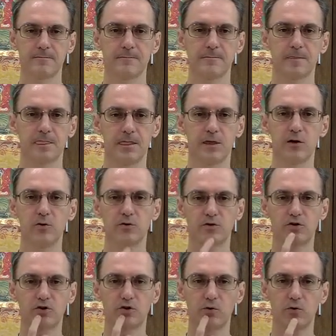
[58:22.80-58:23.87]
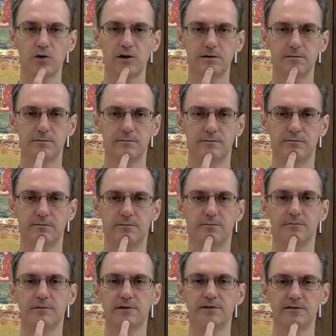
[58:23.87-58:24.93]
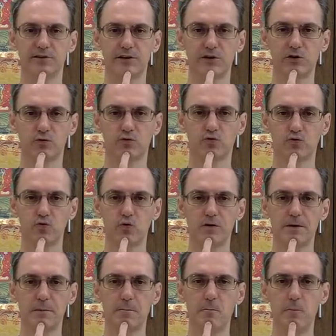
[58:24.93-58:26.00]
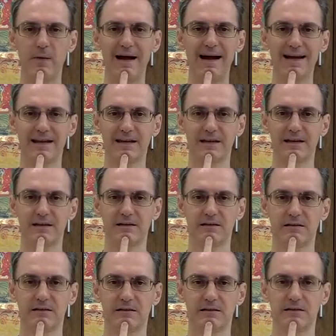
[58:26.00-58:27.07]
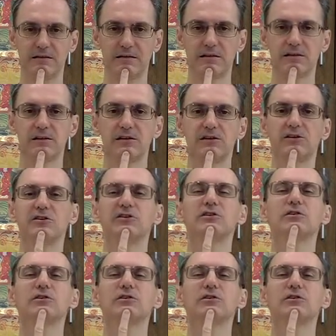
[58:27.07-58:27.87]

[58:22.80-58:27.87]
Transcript: Your jaw is like drawn back. You don't want